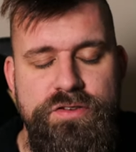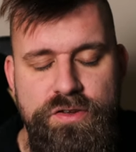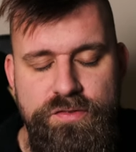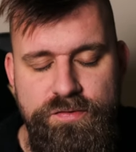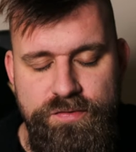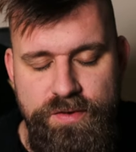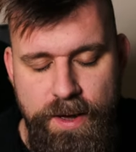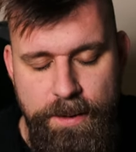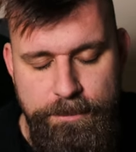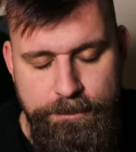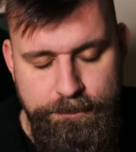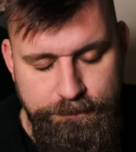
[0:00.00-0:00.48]

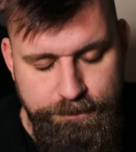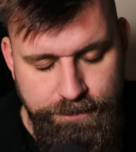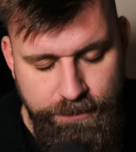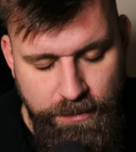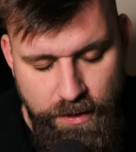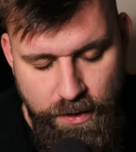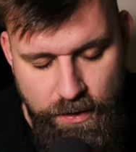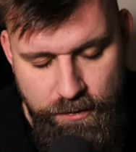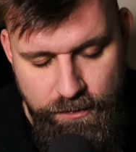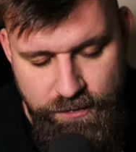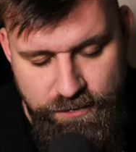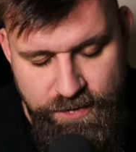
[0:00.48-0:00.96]

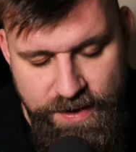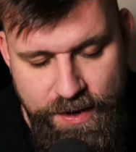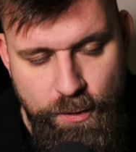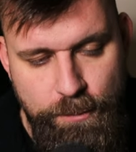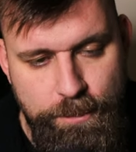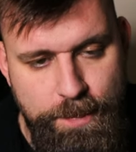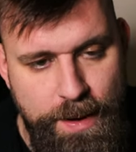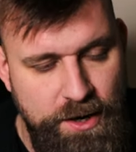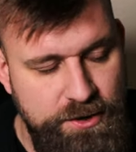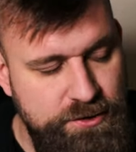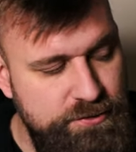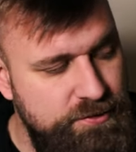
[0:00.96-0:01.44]
of
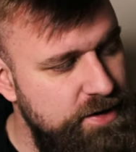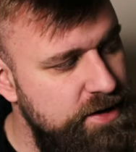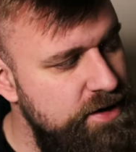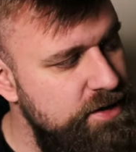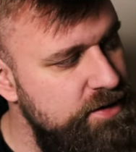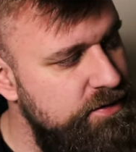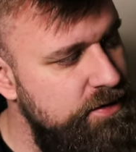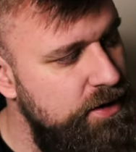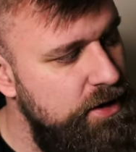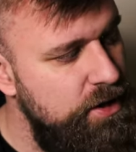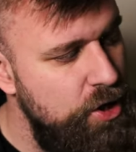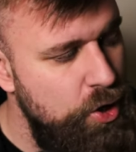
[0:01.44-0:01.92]
field
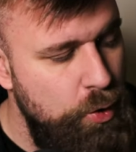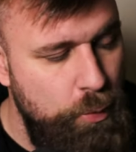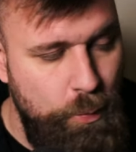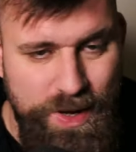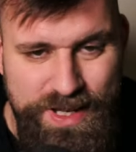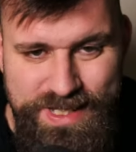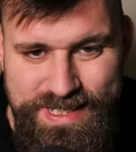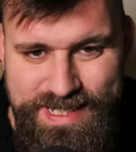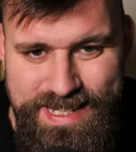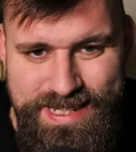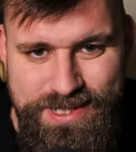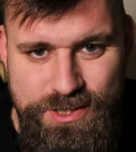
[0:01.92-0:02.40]
batteries,
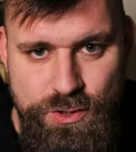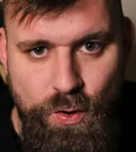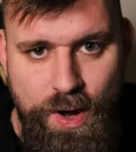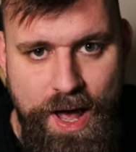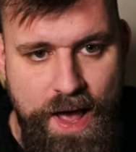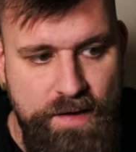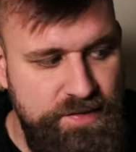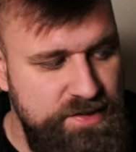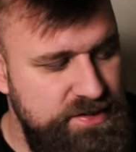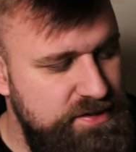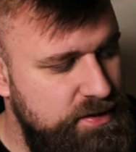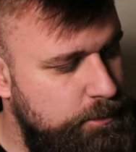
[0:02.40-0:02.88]
which is your
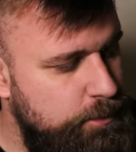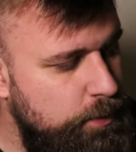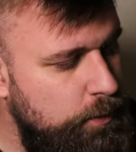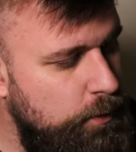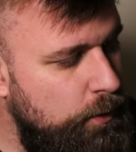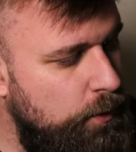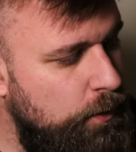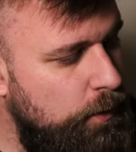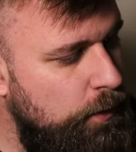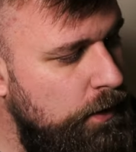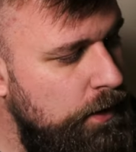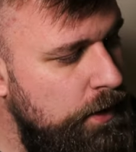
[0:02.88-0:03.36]
heavy
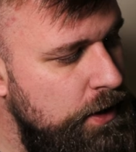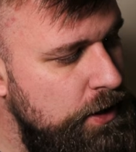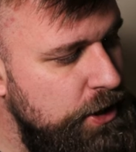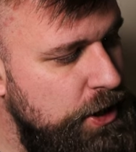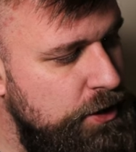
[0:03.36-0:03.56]
support.